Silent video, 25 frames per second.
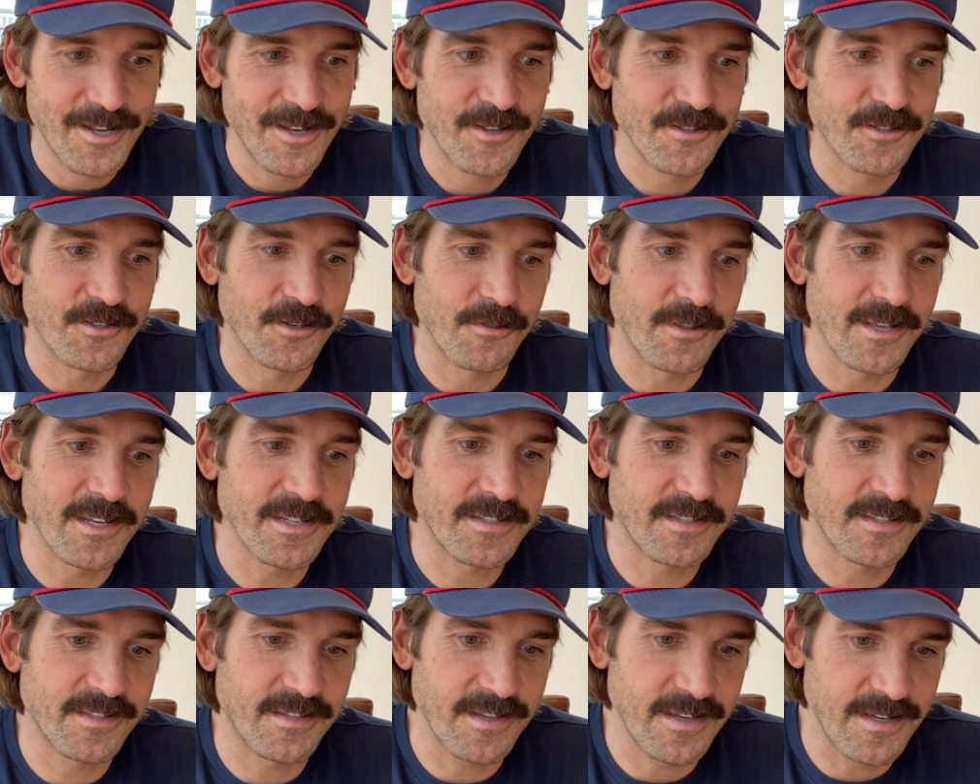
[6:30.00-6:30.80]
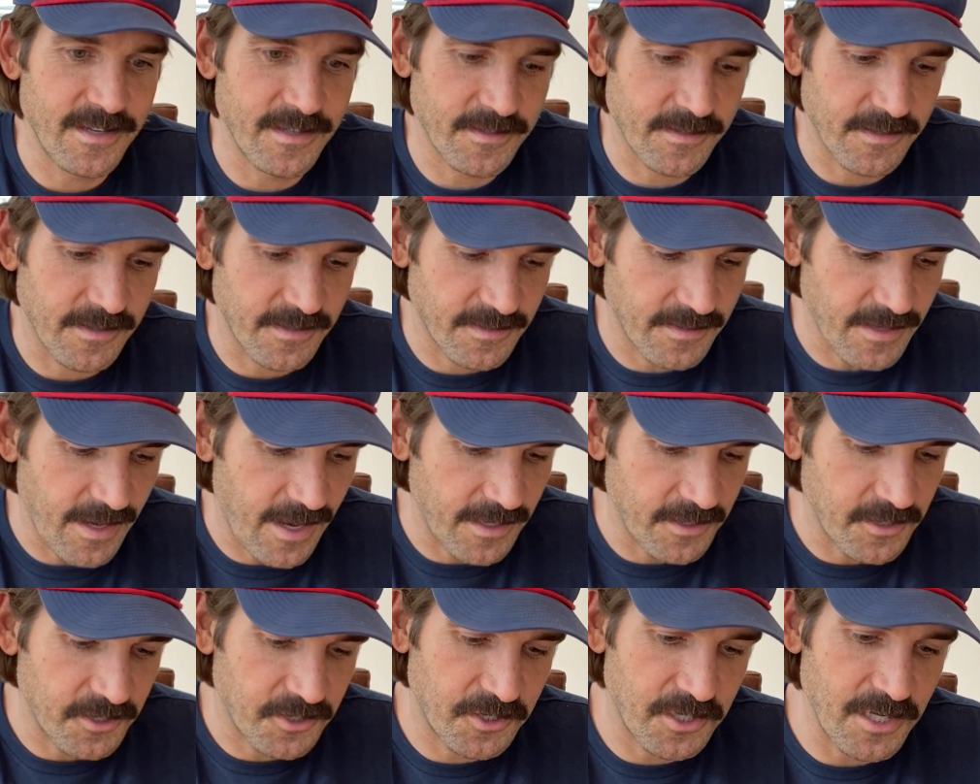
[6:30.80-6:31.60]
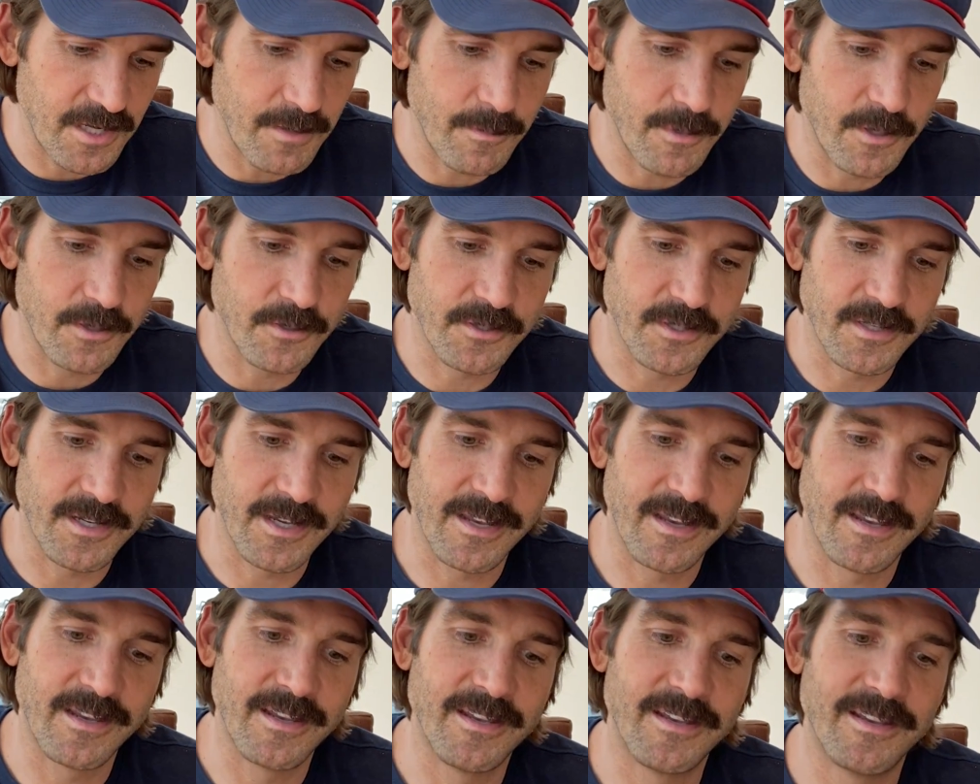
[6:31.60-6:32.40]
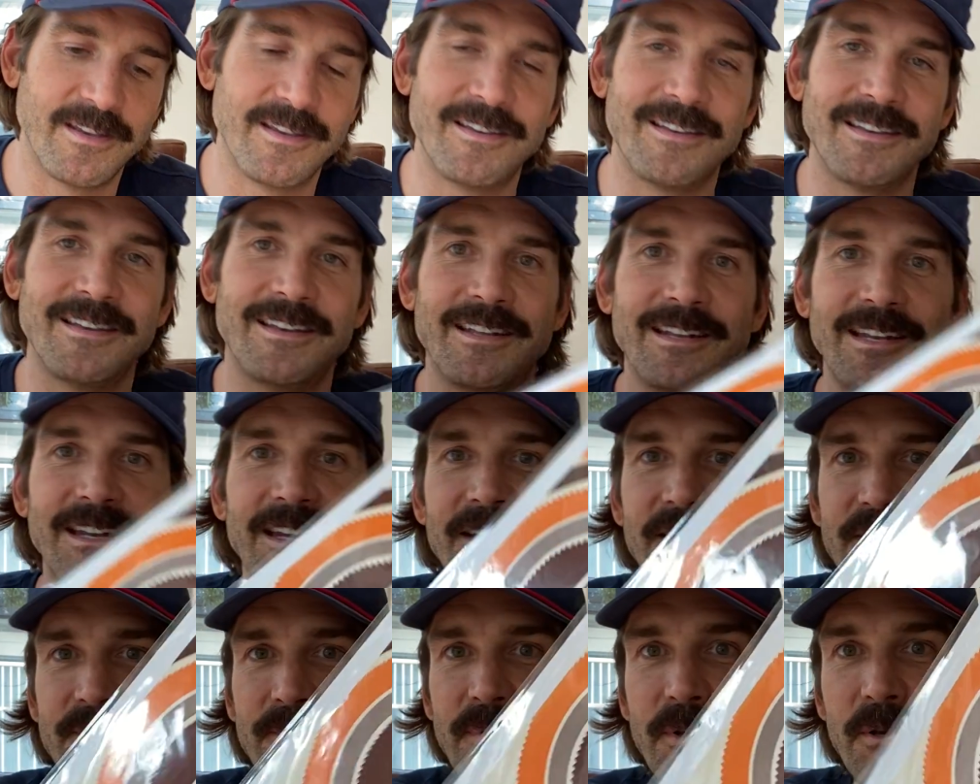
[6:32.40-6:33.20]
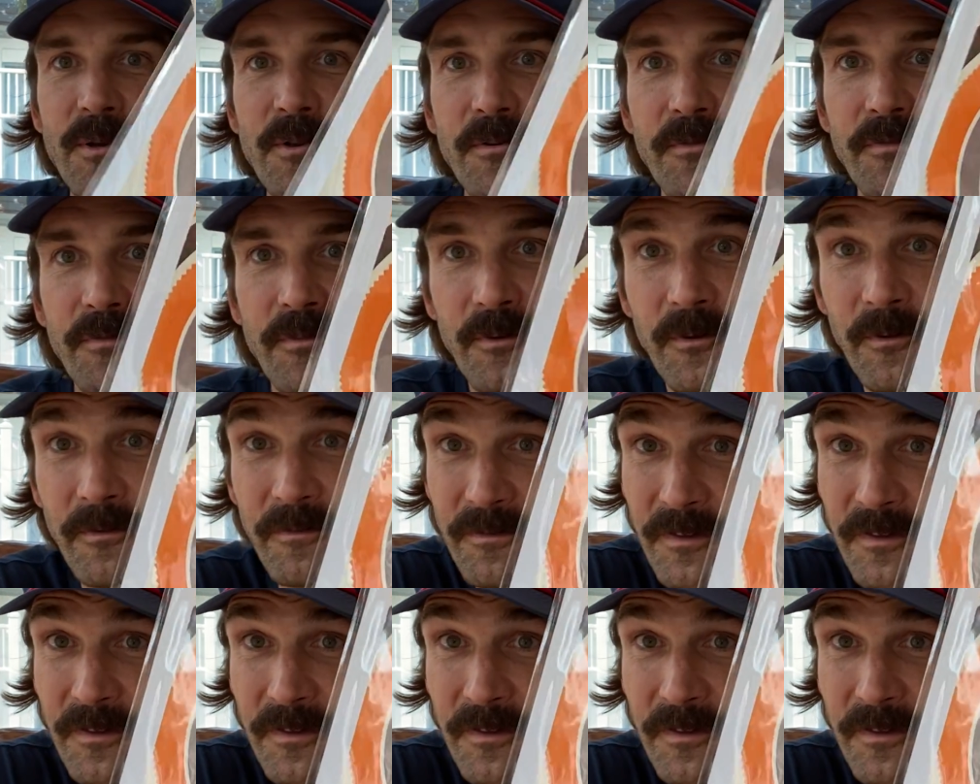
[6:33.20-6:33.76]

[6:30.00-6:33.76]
So this is the signed sheet music, and it is beautiful.